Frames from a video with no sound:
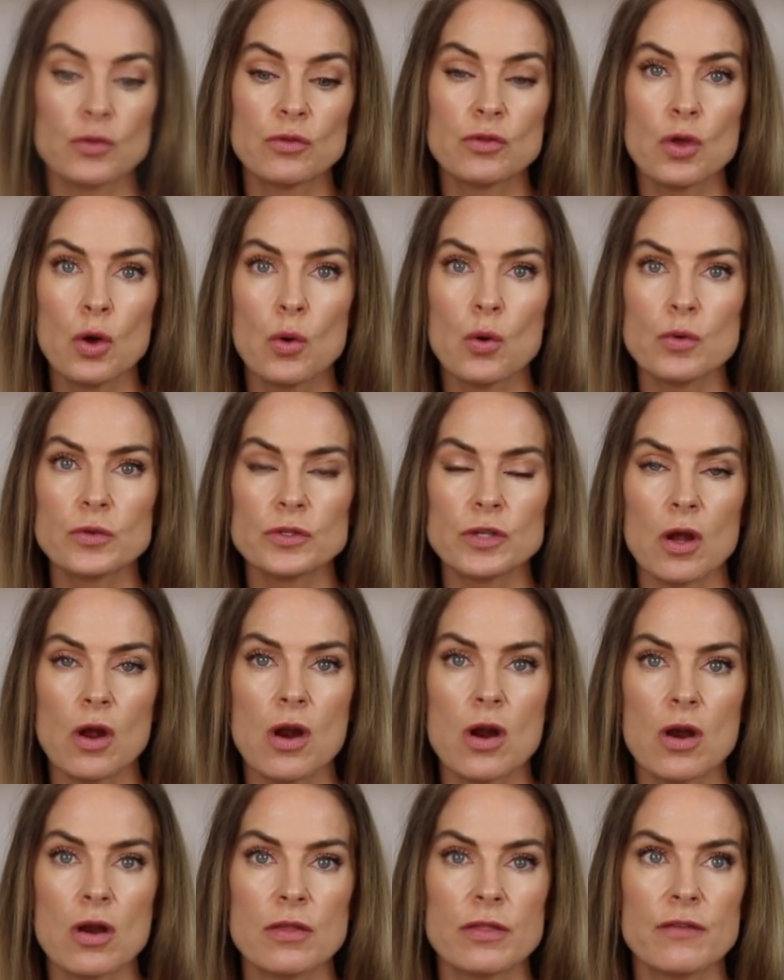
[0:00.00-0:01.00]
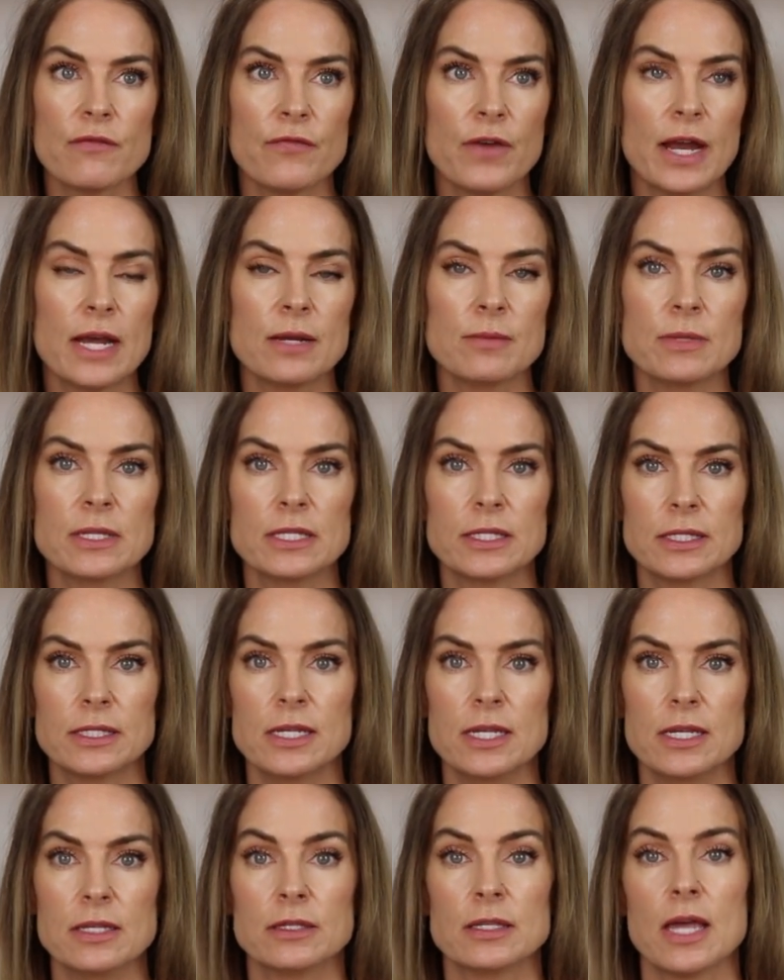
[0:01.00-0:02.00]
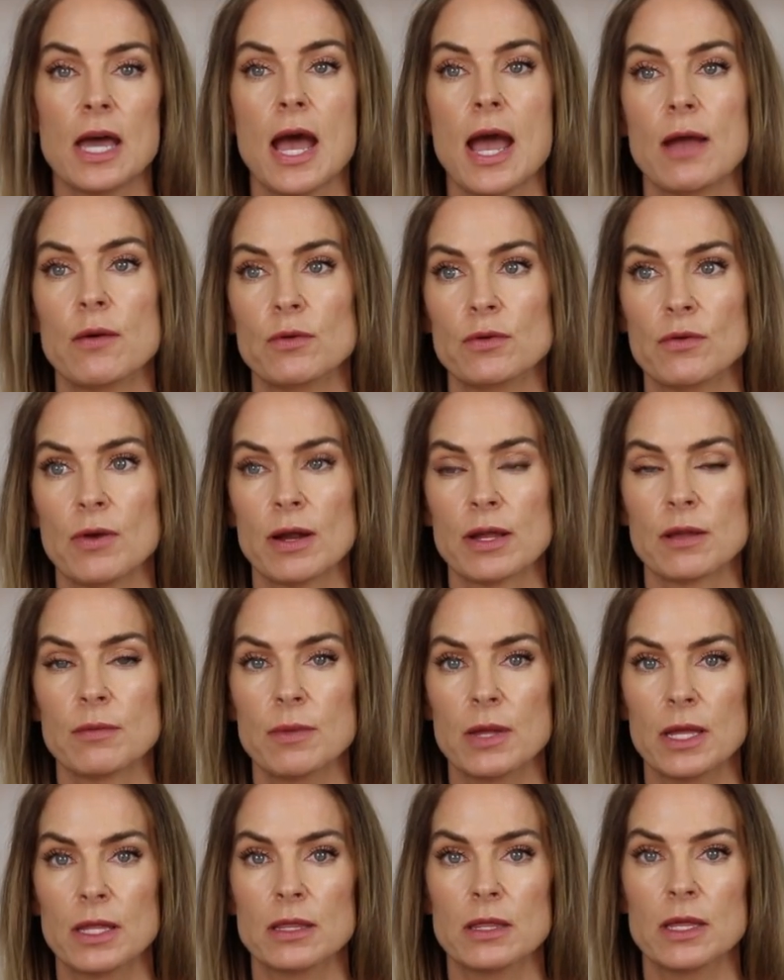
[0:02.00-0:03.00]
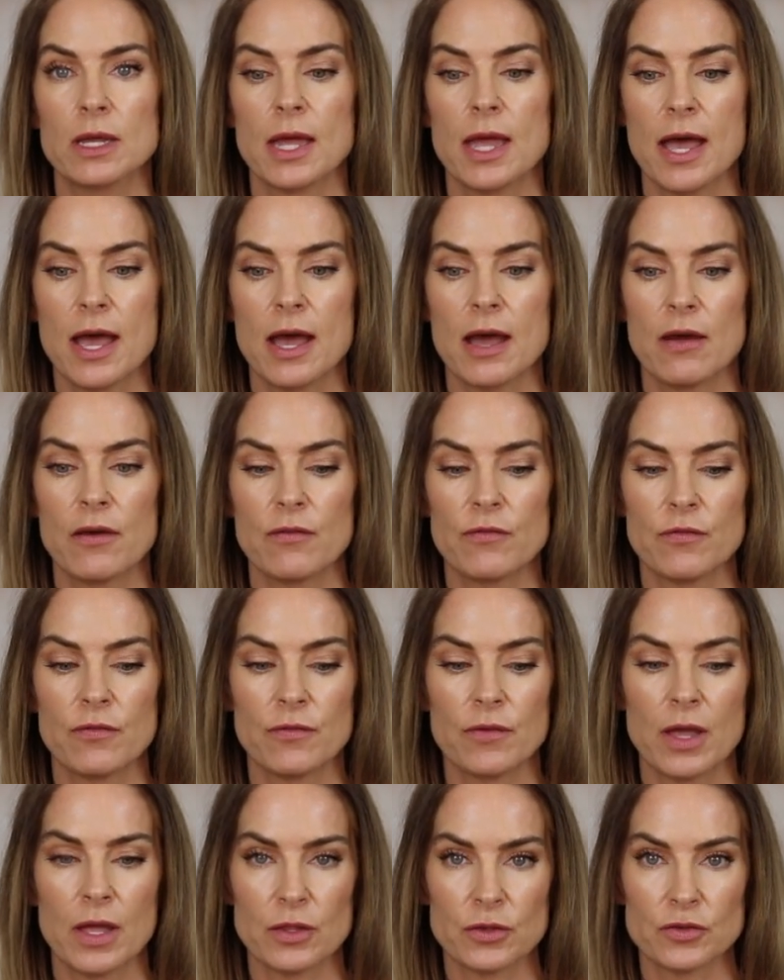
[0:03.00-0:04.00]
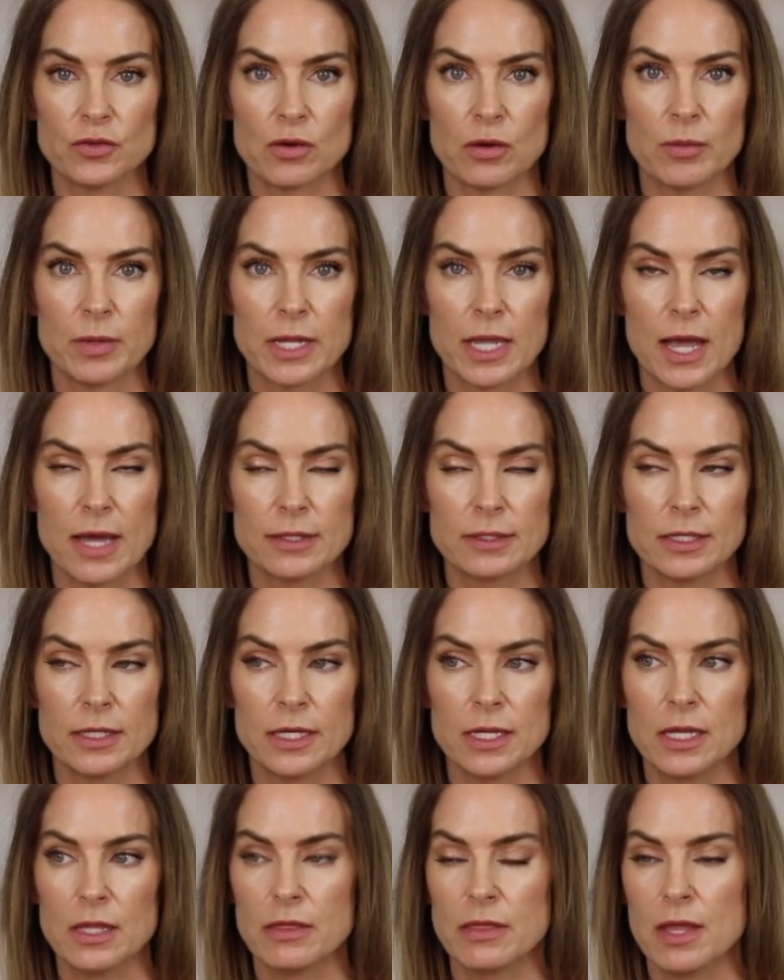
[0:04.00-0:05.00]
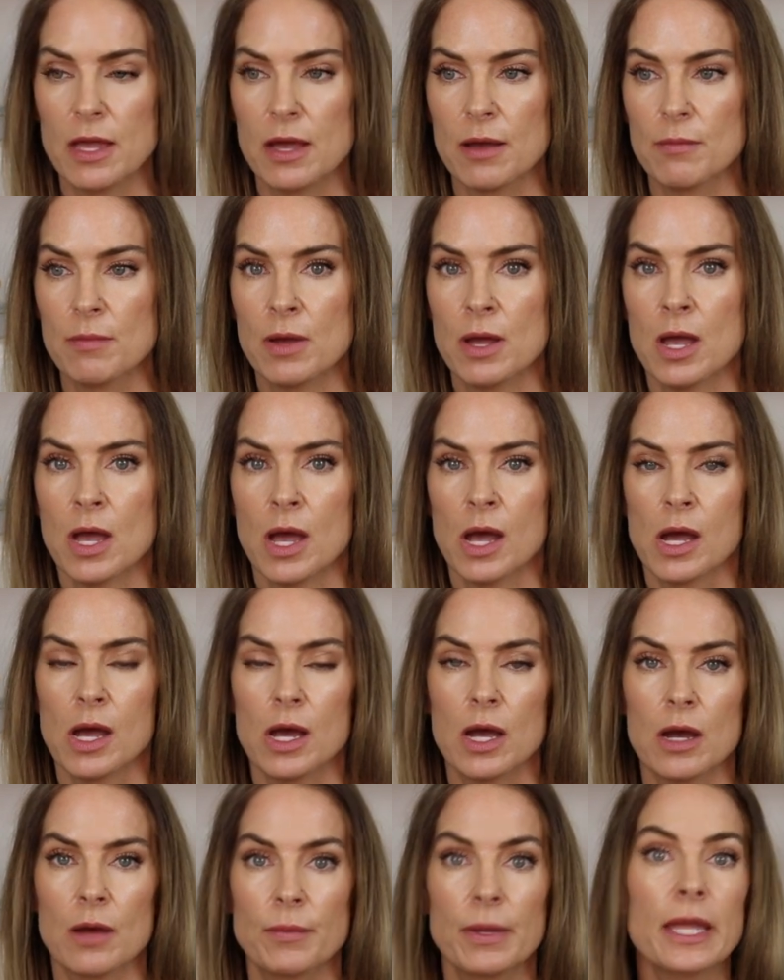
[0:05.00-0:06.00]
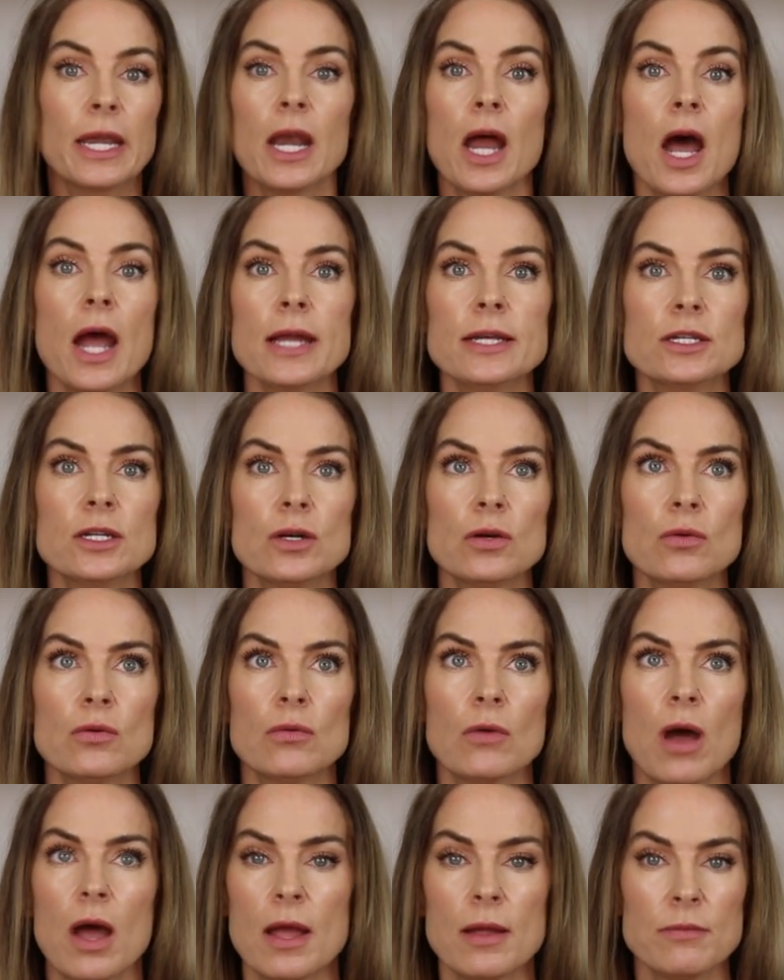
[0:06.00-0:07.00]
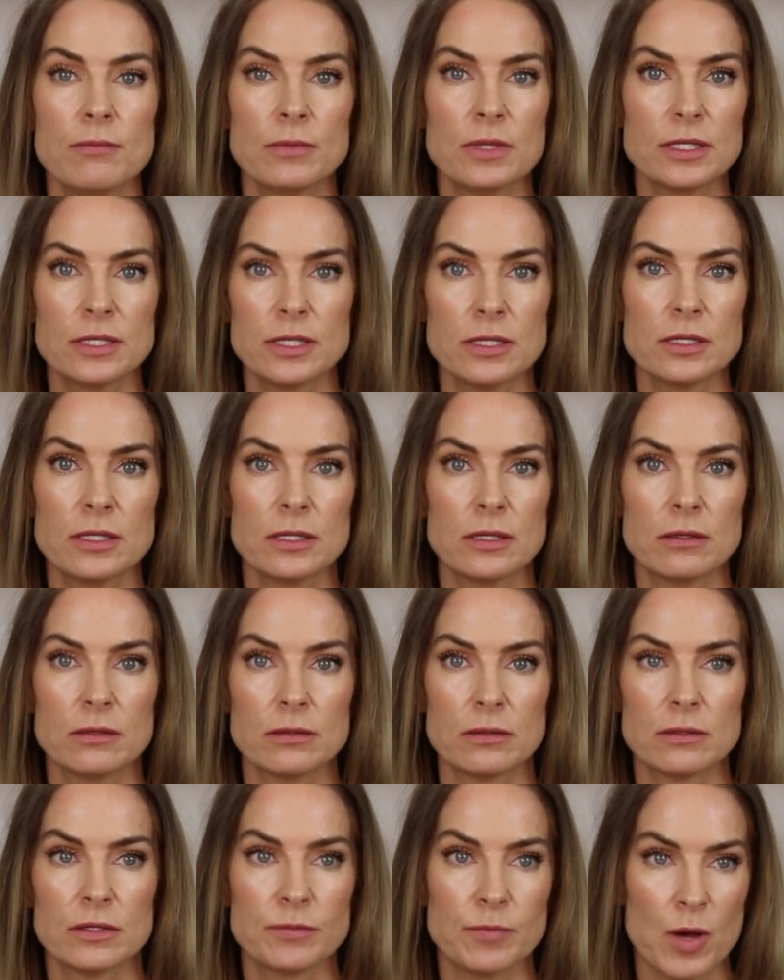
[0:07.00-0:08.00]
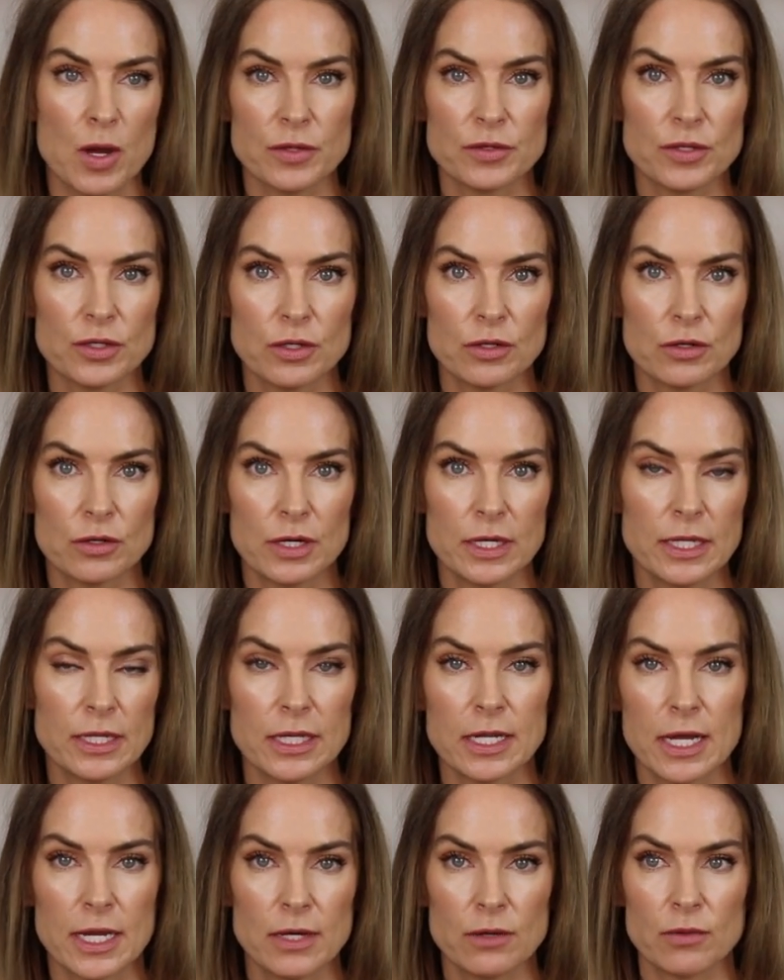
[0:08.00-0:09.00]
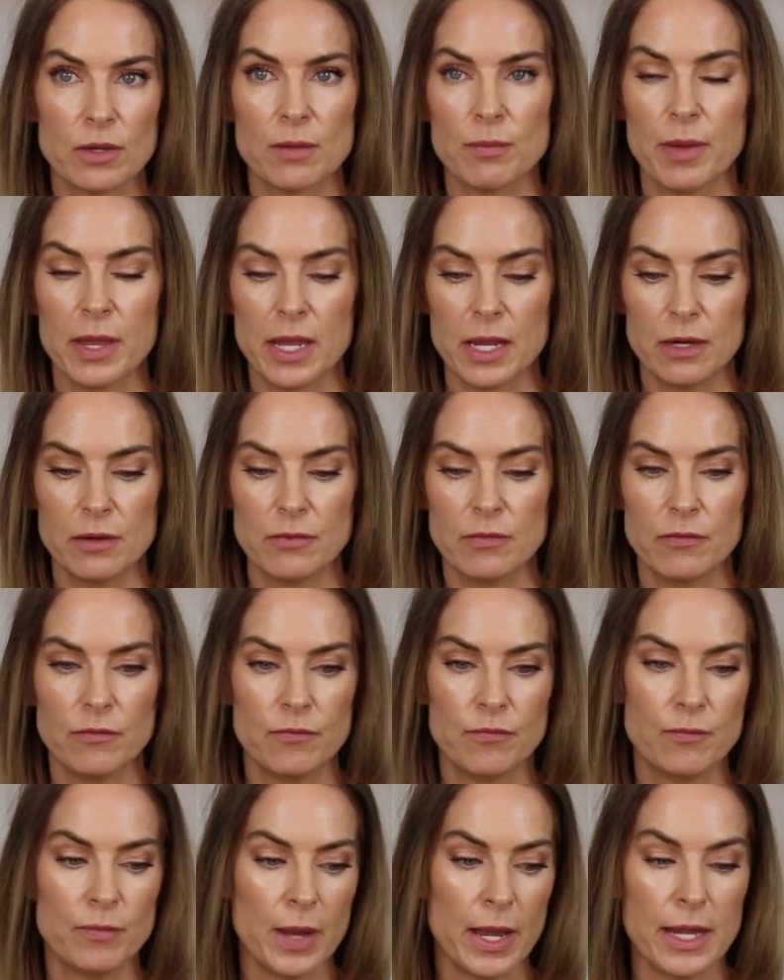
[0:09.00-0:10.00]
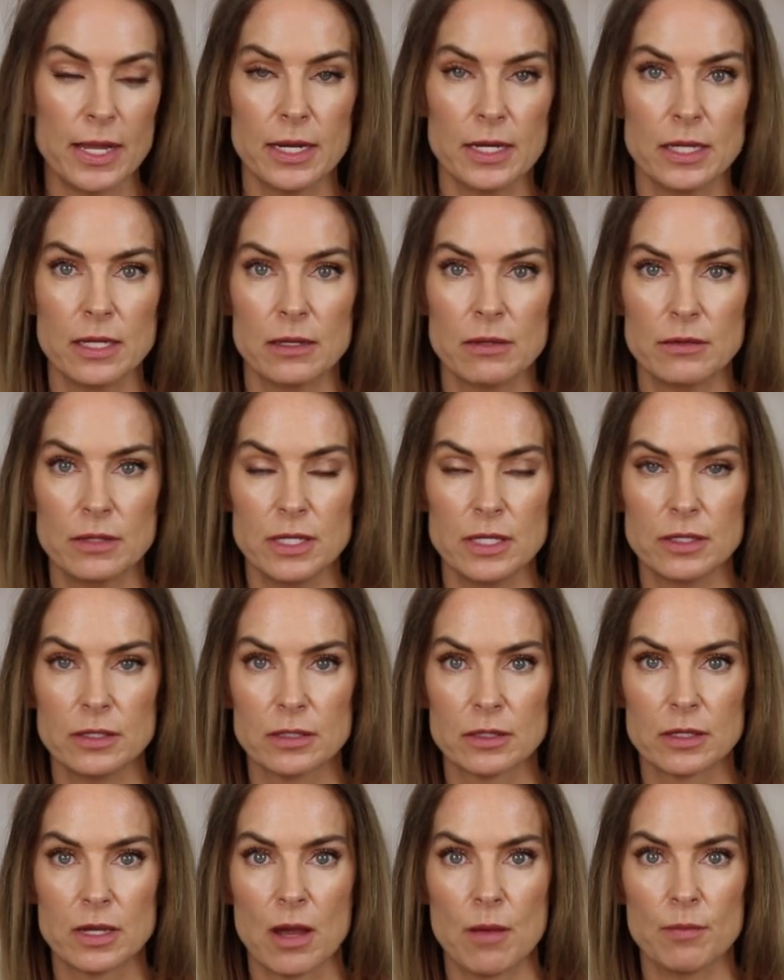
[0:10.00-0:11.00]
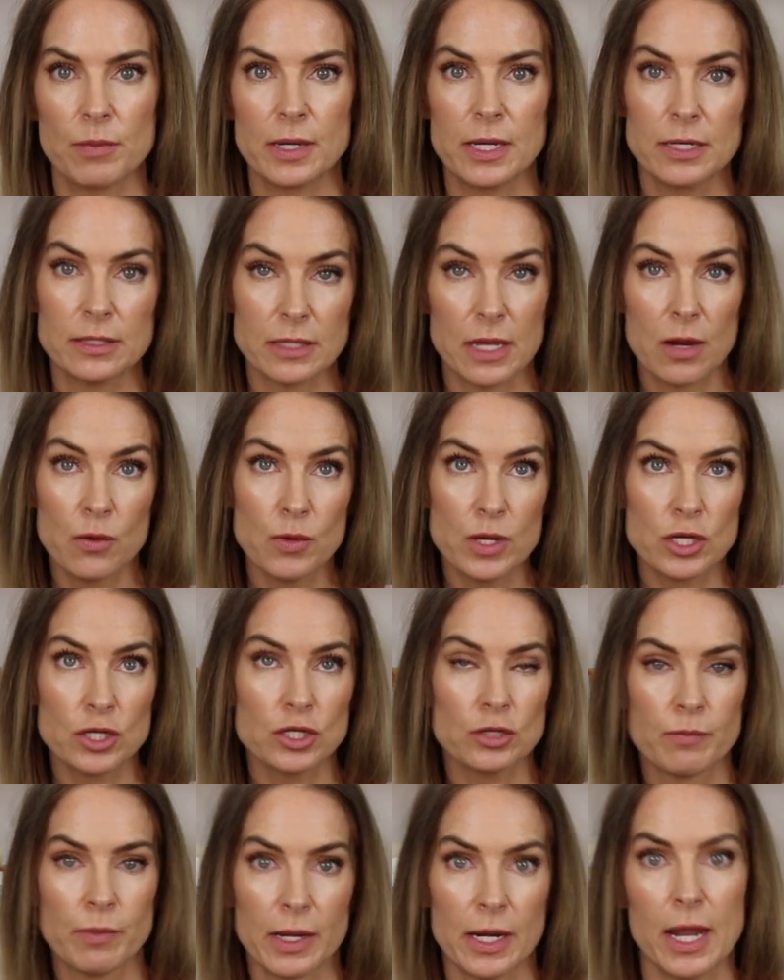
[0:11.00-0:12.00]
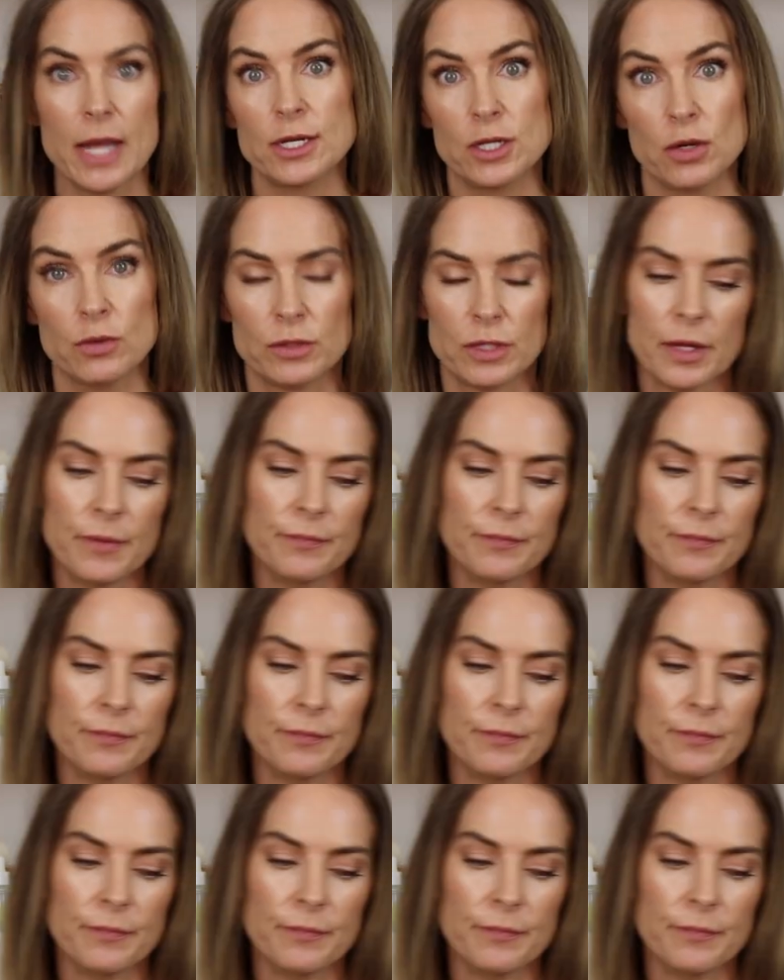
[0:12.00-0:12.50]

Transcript: those are the vitamin C's that I would recommend that have L-ascorbic acid in them. And this isn't sponsored or anything. I don't get paid by any of these companies. I wish, but I don't.